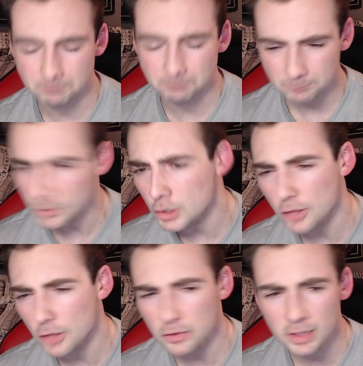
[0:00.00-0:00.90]
Another
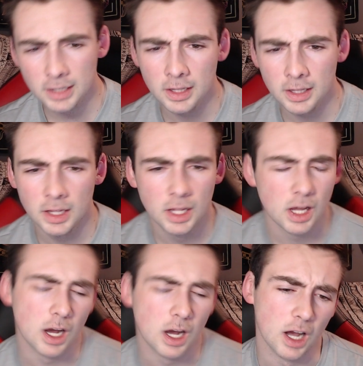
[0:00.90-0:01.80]
thing,
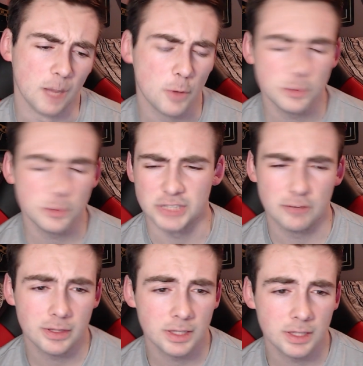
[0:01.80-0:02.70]
almost
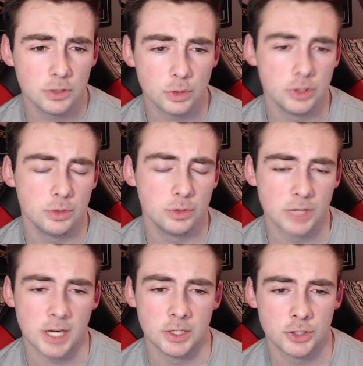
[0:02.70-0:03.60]
everything you can use out of
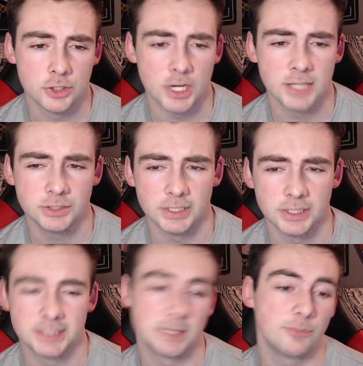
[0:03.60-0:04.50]
your chest
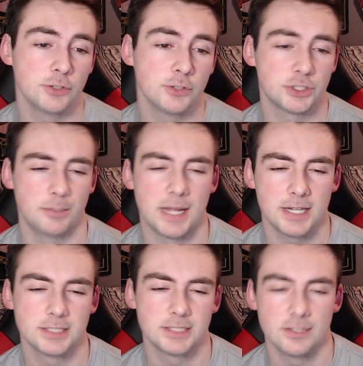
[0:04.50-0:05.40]
except for
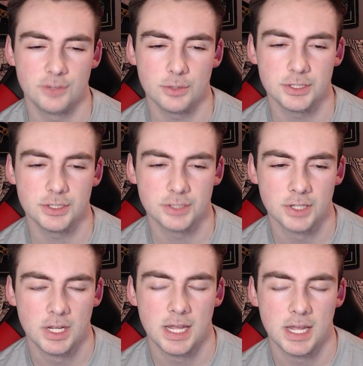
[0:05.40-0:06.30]
schematics, I've noticed,
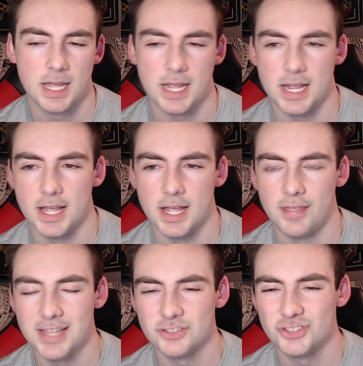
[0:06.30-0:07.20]
and
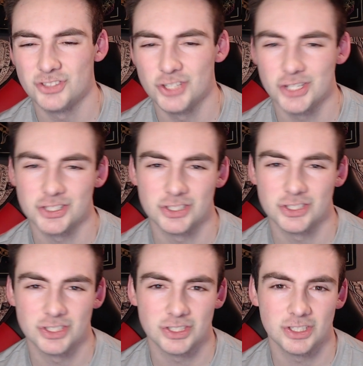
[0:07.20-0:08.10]
that's just
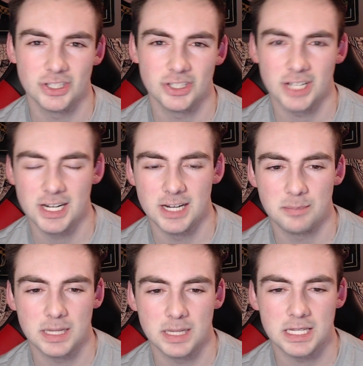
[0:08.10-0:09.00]
kind of
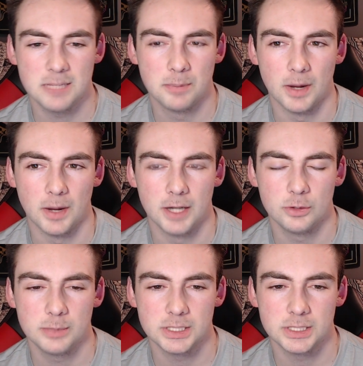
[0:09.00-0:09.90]
nitpicky. But it would be
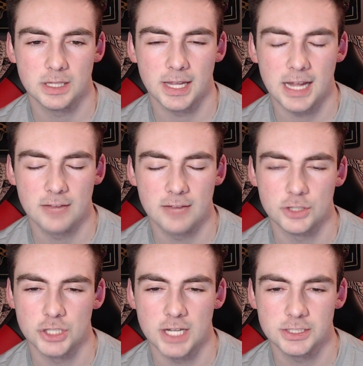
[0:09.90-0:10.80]
like I have a
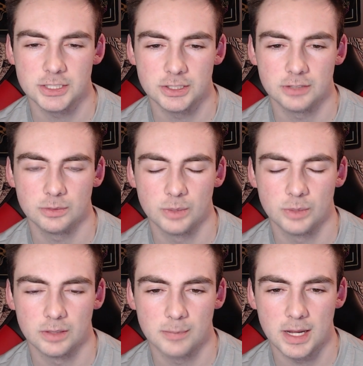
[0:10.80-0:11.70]
chest with
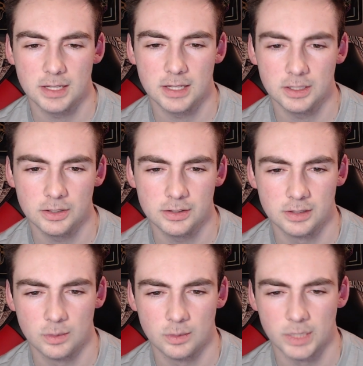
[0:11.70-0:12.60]
my guild
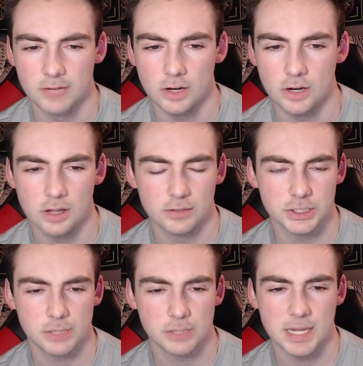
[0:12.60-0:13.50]
and we have all of our
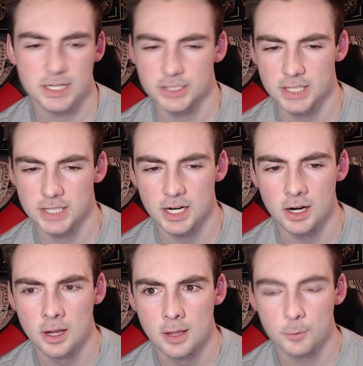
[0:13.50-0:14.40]
schematics in there.
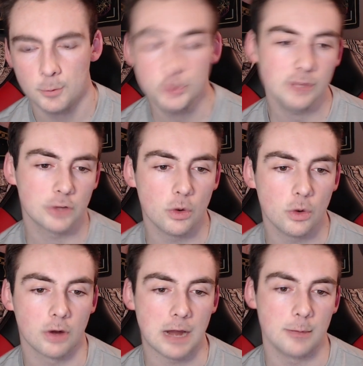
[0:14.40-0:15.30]
We still have to go and
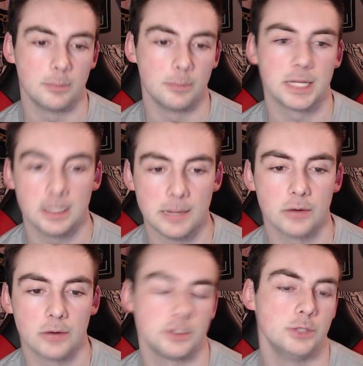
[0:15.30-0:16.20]
grab them and get them out
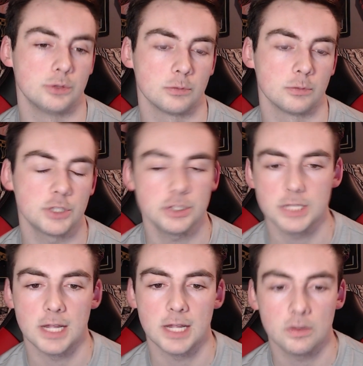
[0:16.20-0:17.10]
to use them, which isn't the end
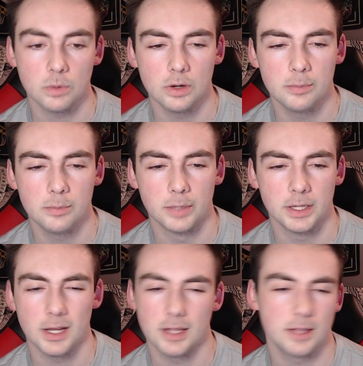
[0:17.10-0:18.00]
of the world. But
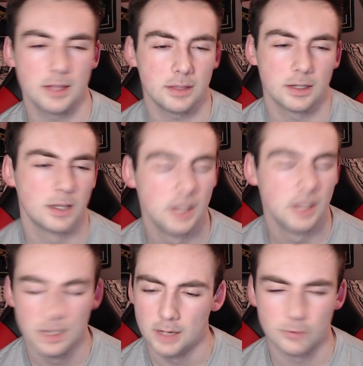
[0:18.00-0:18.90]
I think
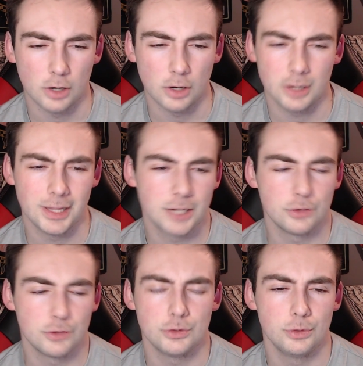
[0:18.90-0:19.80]
if they're already letting you
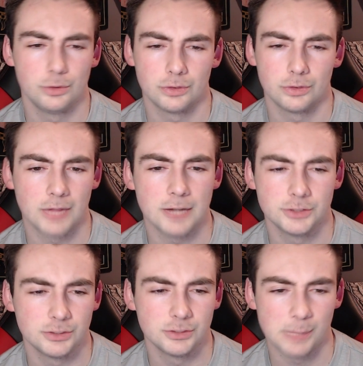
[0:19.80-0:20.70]
use thousands
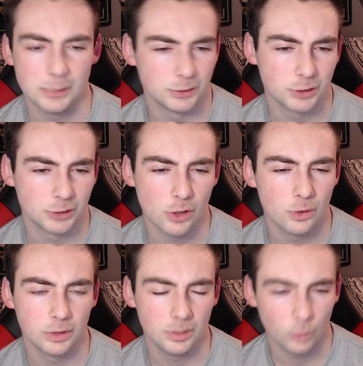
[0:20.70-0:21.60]
of pounds of stone
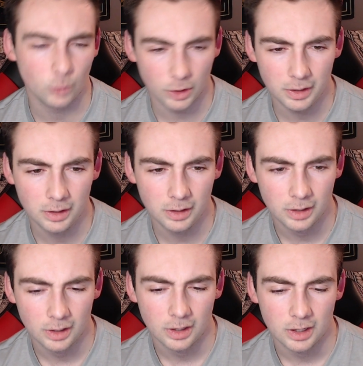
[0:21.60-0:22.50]
and wood,
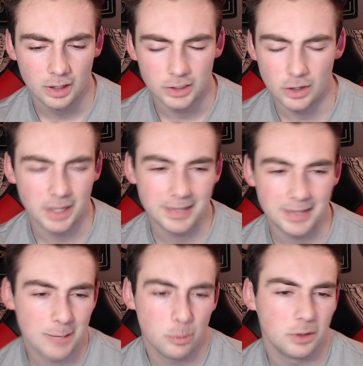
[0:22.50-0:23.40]
at that
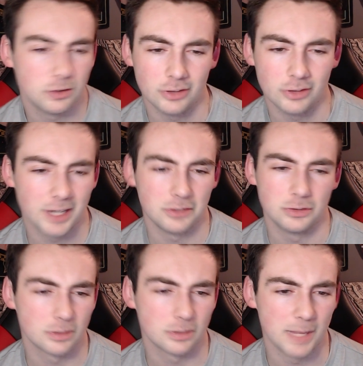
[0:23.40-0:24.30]
point, just let us use
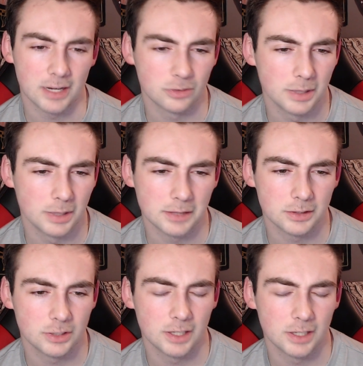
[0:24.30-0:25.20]
schematics right out the
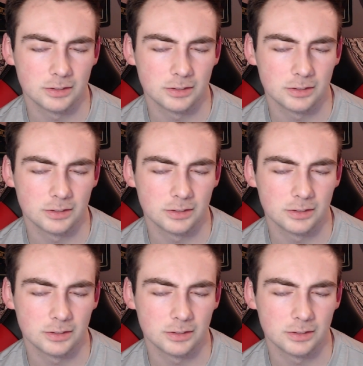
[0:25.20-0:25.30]
chest.